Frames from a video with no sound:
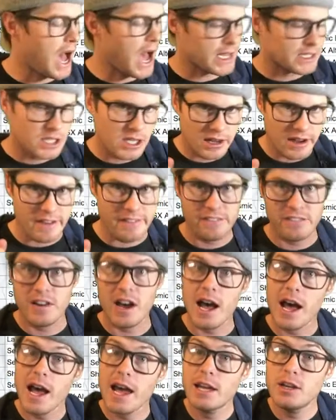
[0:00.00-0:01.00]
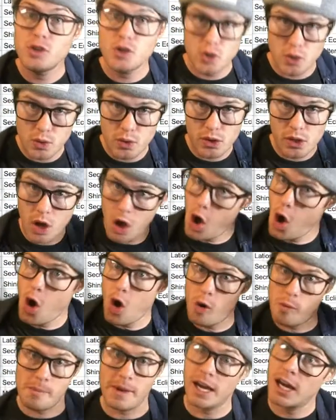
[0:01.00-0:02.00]
I took a fine tooth
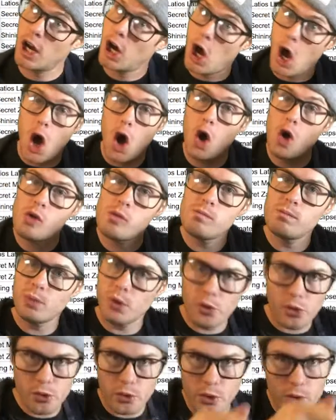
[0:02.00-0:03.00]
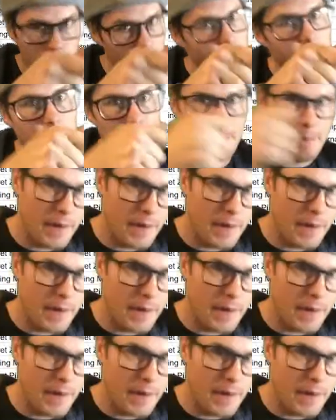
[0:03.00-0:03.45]
comb and combed through them.